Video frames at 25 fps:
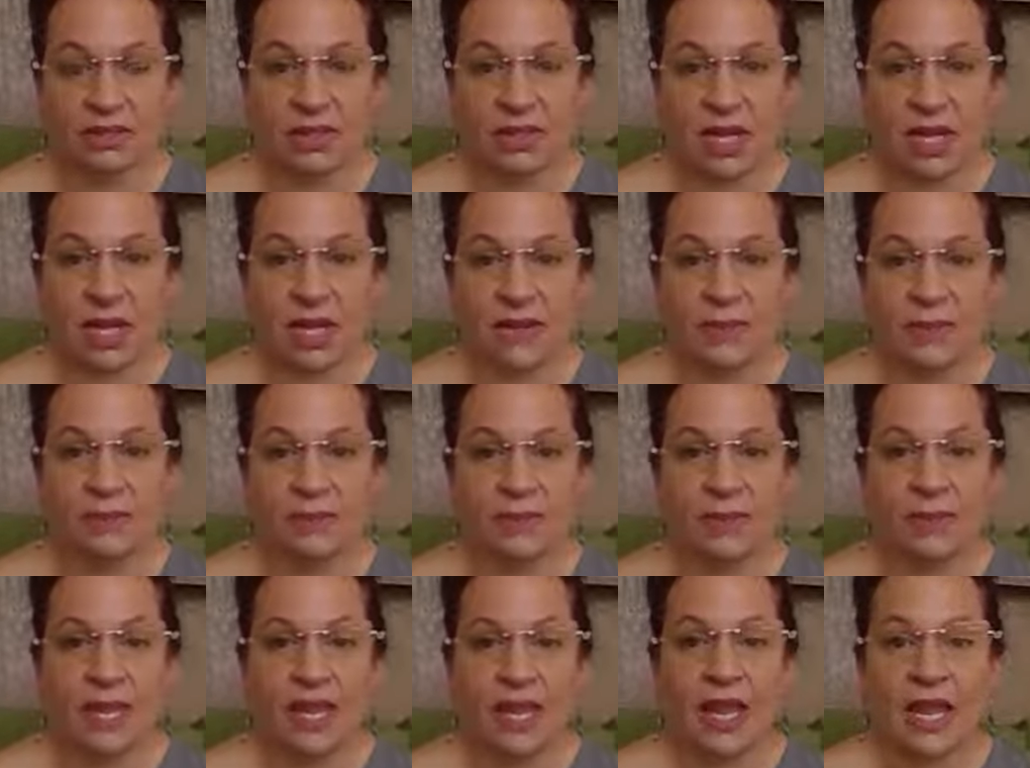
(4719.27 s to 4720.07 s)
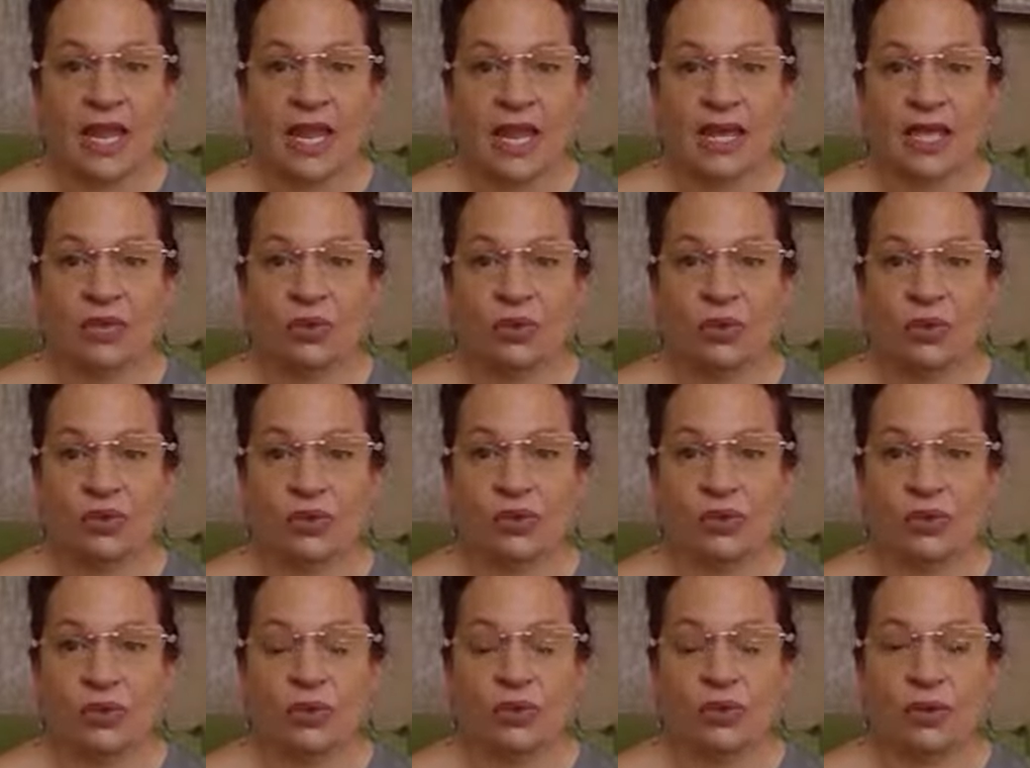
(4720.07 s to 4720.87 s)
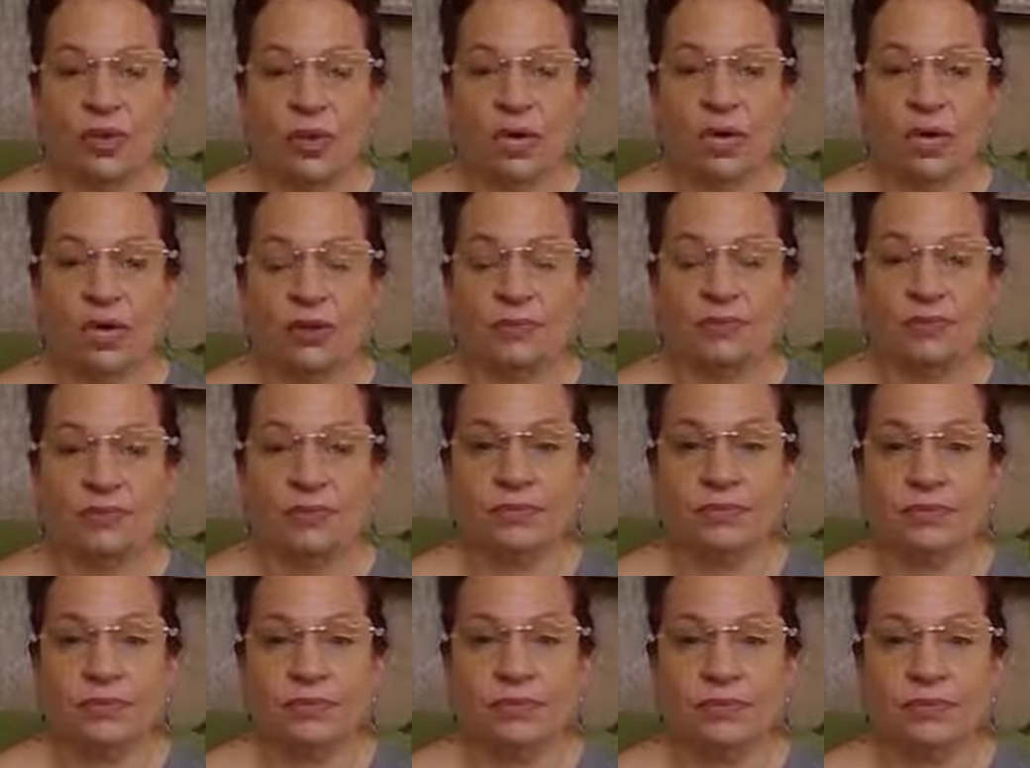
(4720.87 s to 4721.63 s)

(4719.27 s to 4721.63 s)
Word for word: Yeah. And also, um,